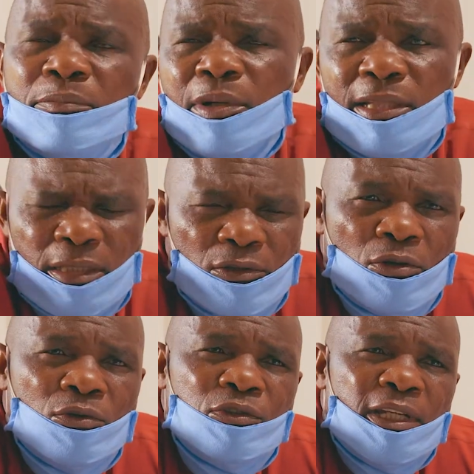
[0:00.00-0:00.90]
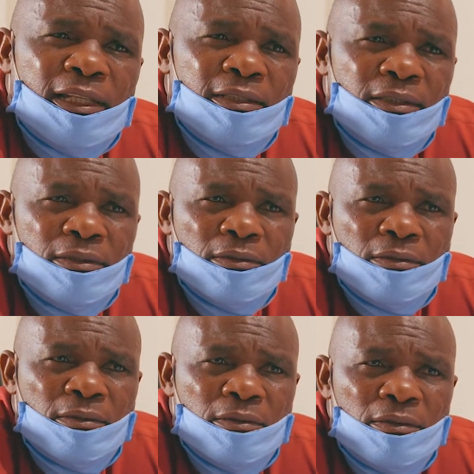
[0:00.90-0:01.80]
by the crocodiles.
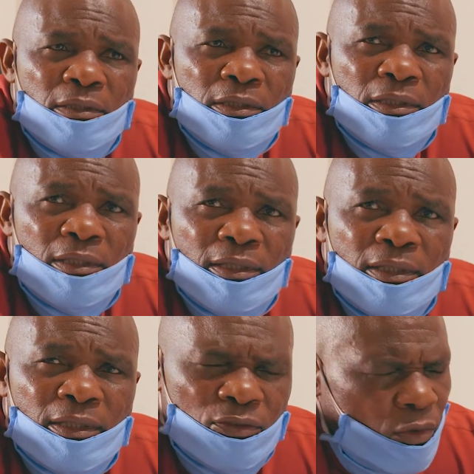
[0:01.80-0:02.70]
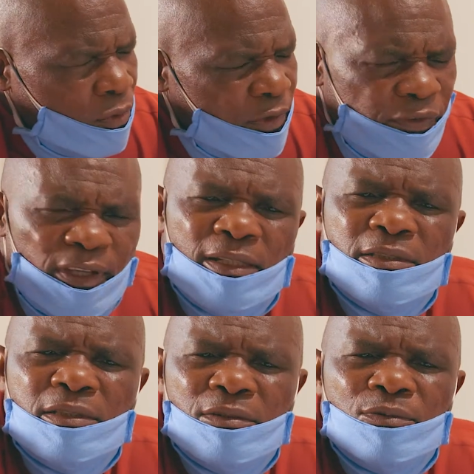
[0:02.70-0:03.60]
So we
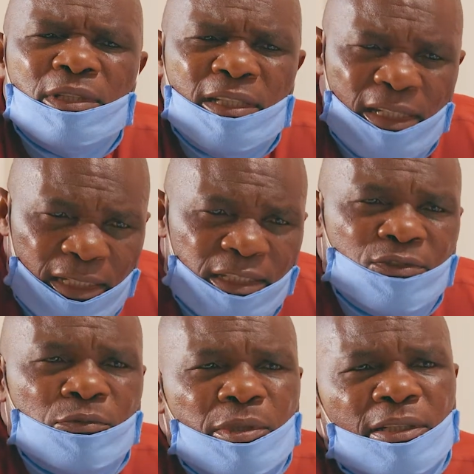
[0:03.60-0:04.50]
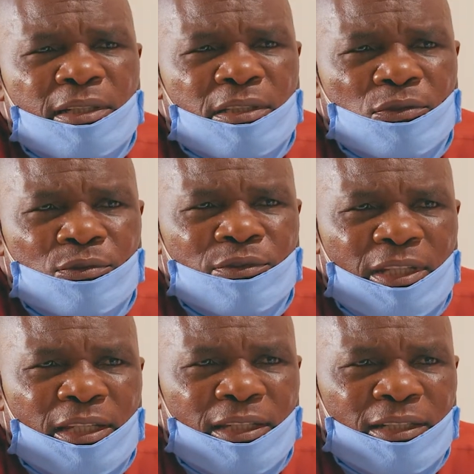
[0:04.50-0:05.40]
felt we needed to build a school
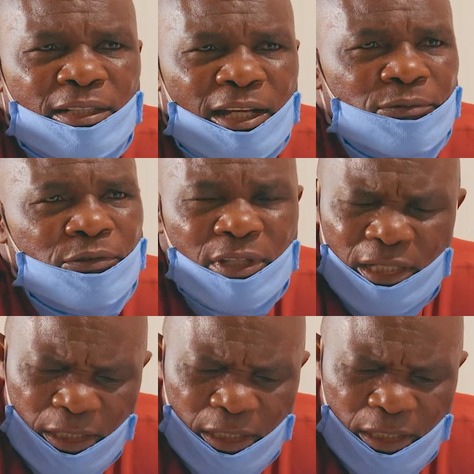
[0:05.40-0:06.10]
there. I'm very